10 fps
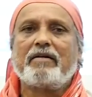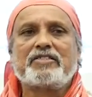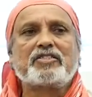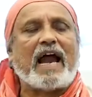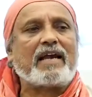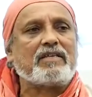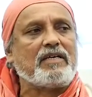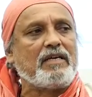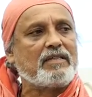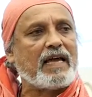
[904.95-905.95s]

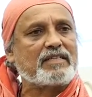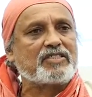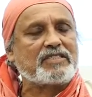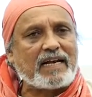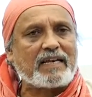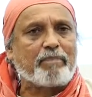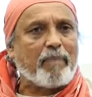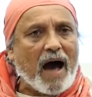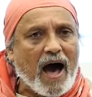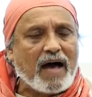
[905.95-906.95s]
strategy that set a
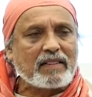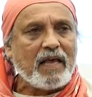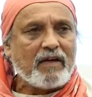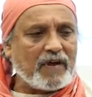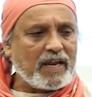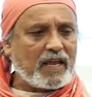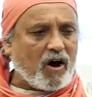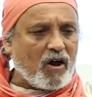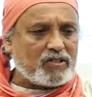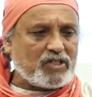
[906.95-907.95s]
path where
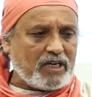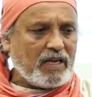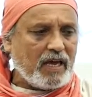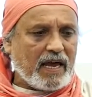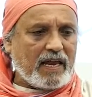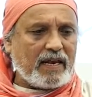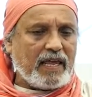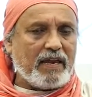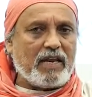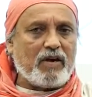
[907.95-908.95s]
ecology
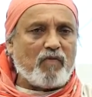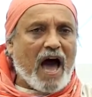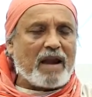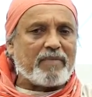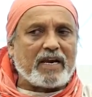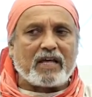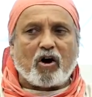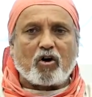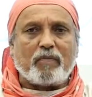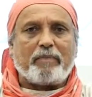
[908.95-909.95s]
and environment and
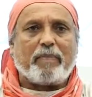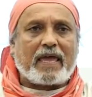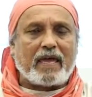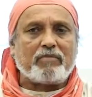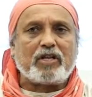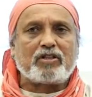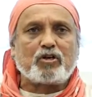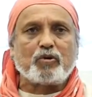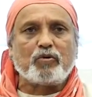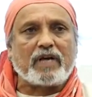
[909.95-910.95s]
economy became in the
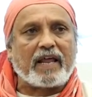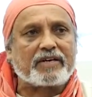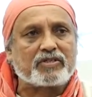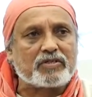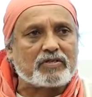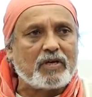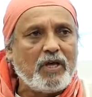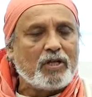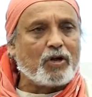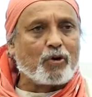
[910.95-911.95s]
two directions.
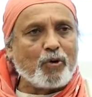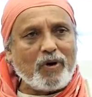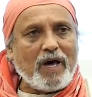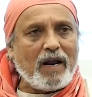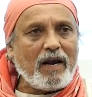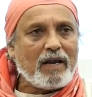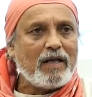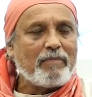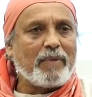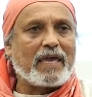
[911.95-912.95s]
The rural
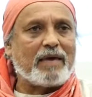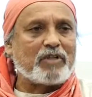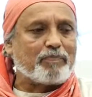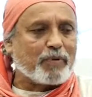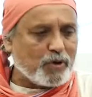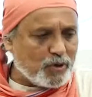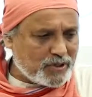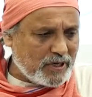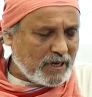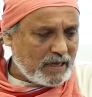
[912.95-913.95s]
became the
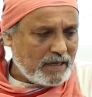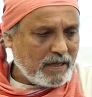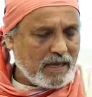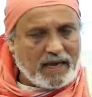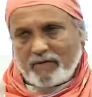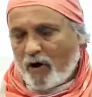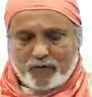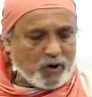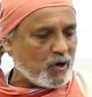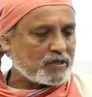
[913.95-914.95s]
producer, and
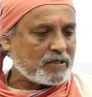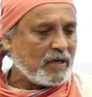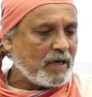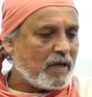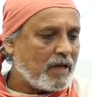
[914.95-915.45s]
of course,